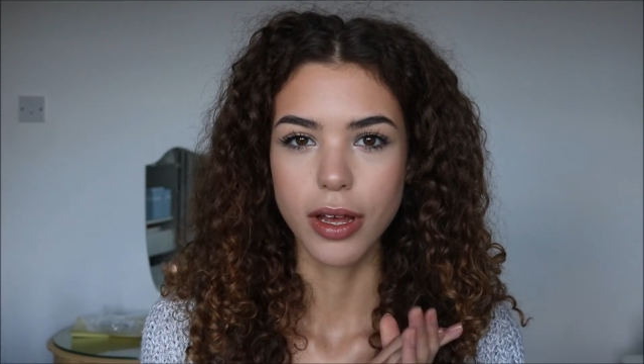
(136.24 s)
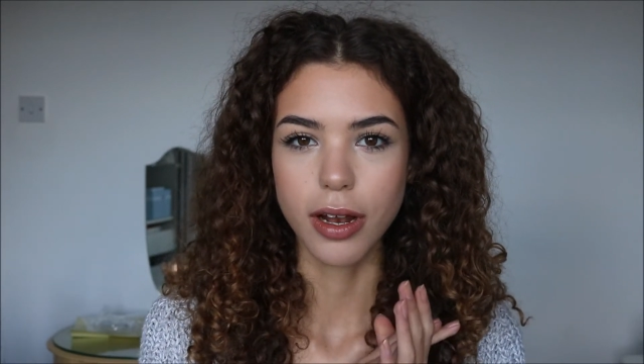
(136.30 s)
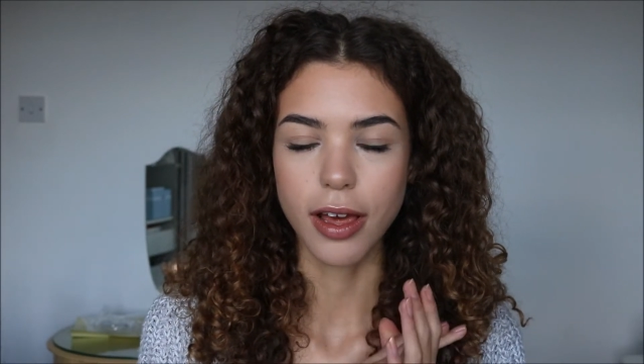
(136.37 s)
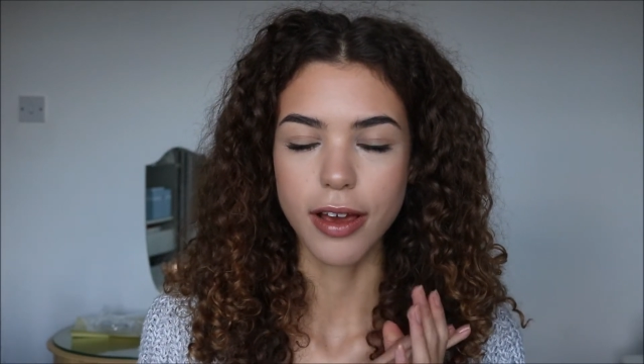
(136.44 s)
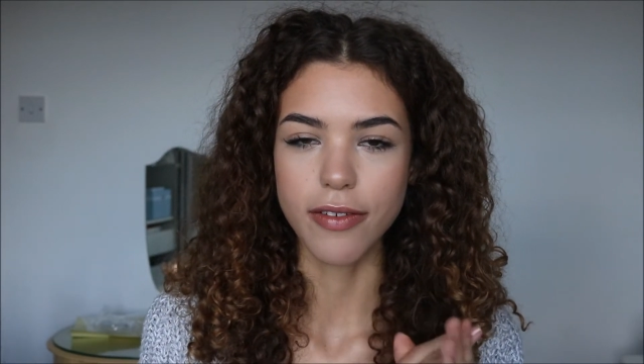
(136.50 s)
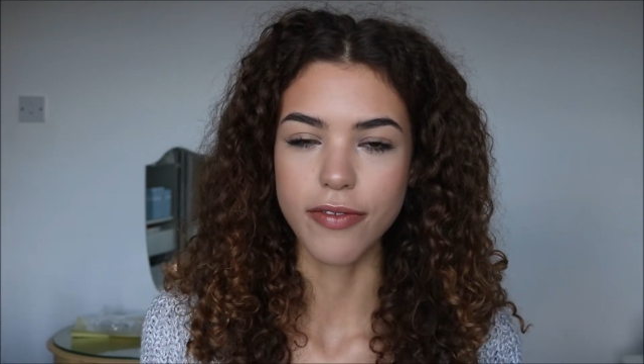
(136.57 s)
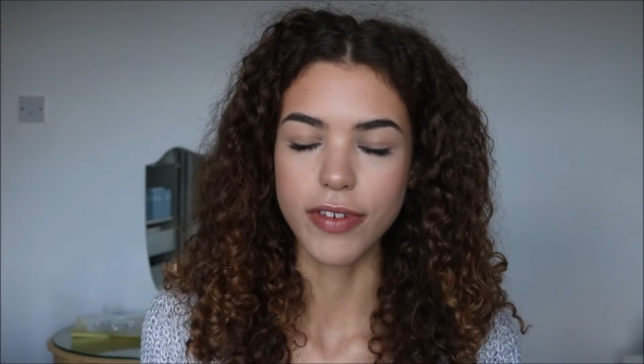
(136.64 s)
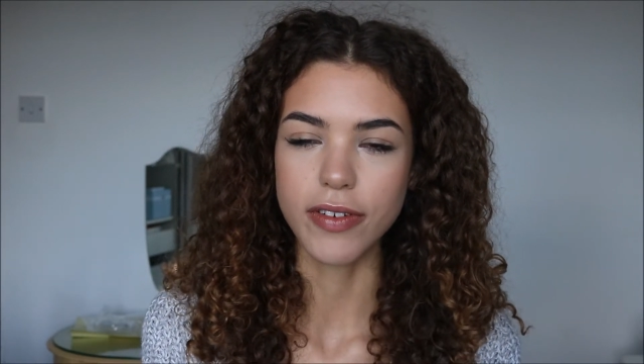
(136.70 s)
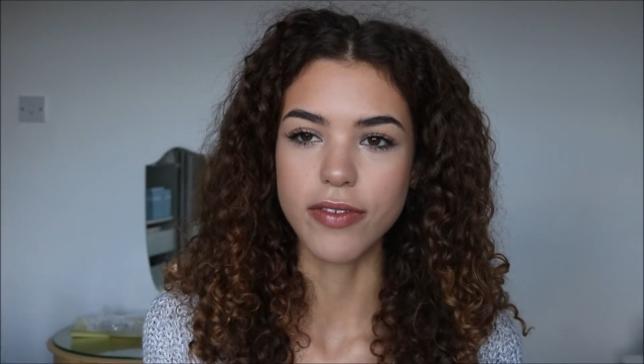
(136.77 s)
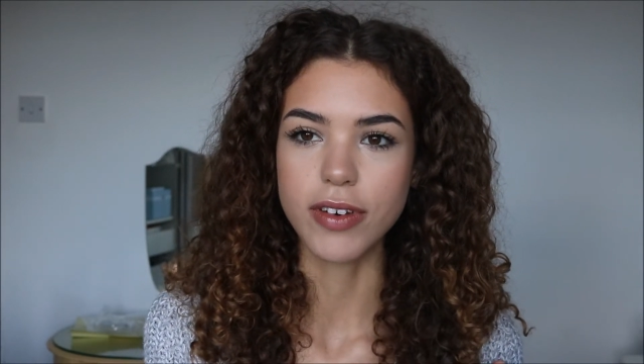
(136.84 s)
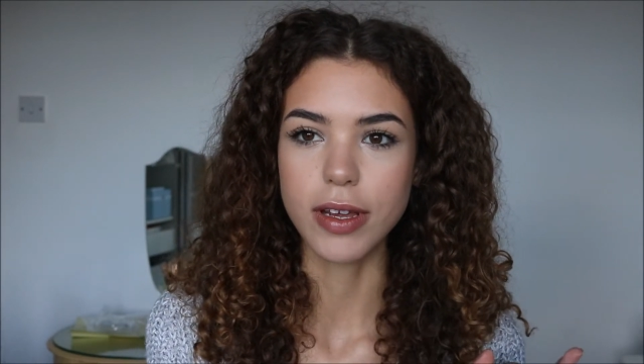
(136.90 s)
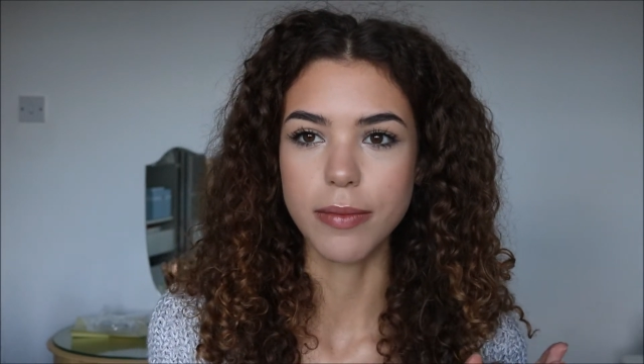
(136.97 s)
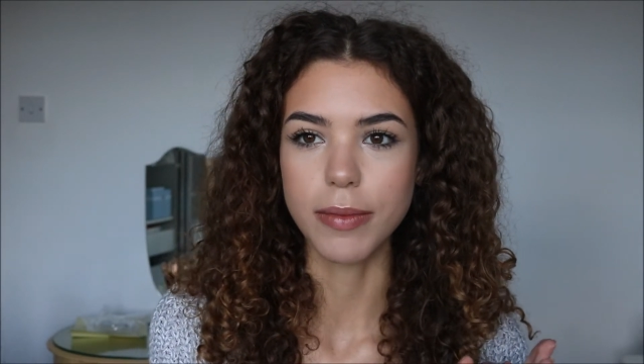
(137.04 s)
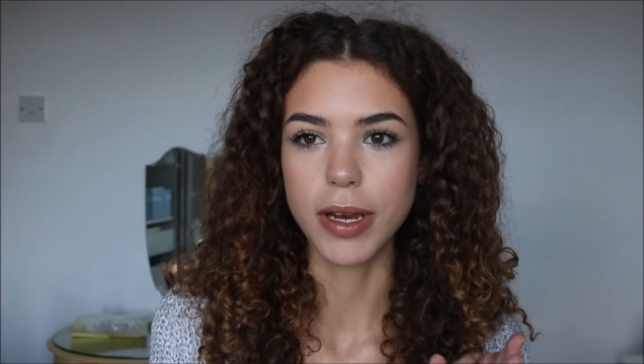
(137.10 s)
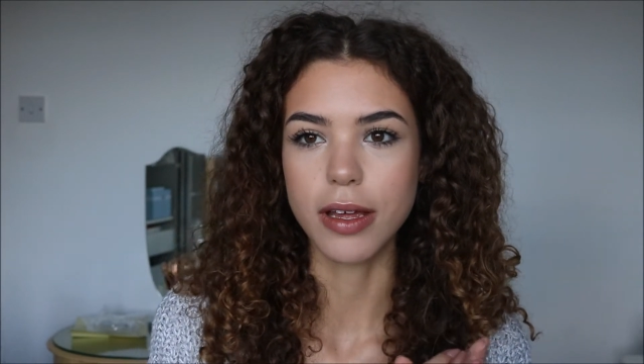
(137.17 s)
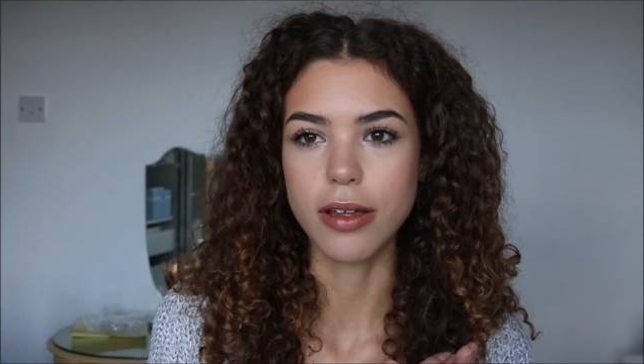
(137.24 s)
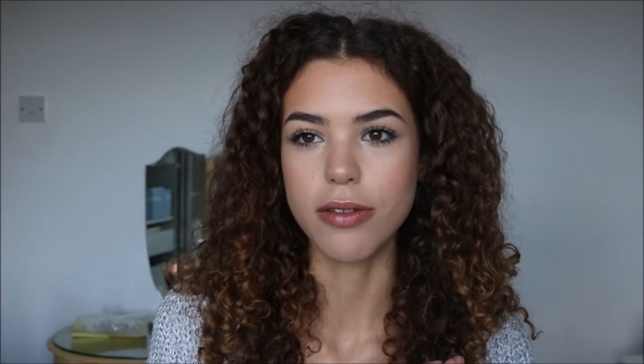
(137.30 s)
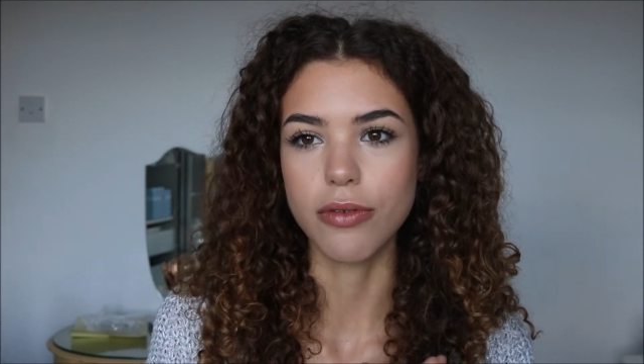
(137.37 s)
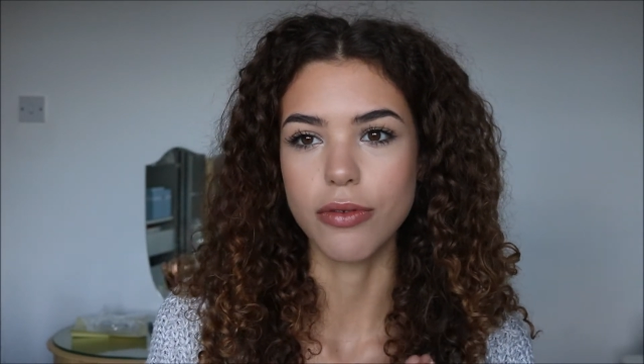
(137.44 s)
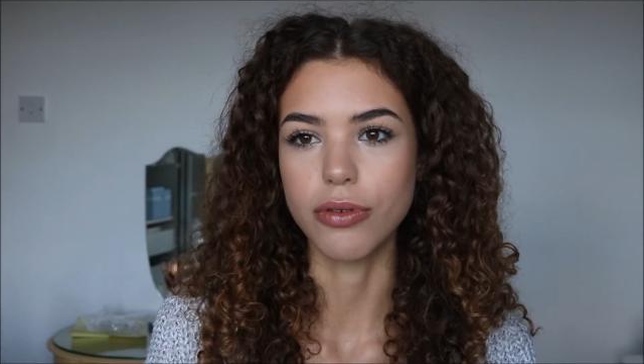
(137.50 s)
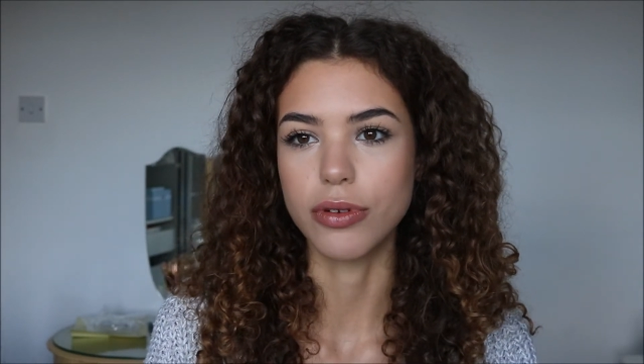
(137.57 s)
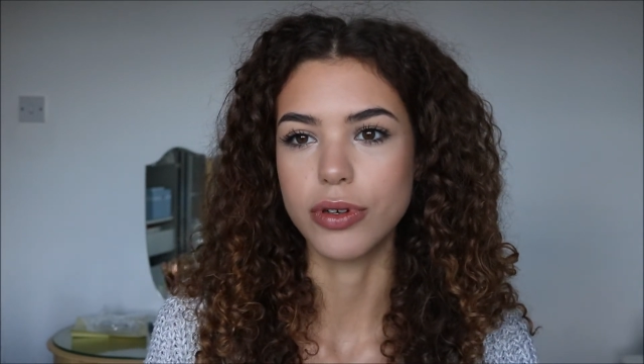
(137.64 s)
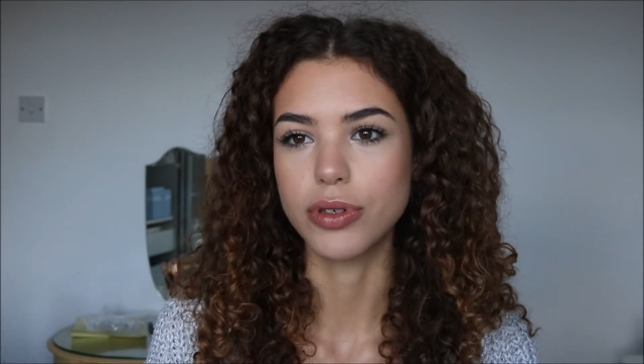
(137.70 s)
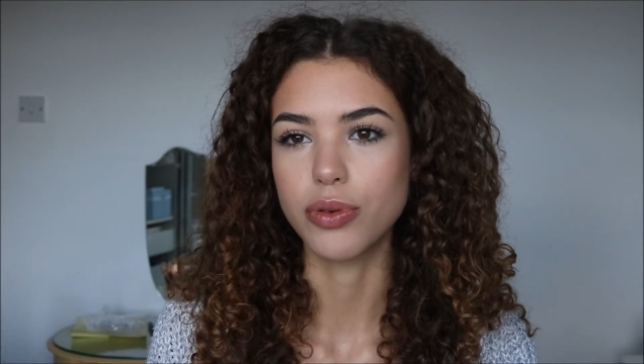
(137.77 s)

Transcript: like 15 minutes or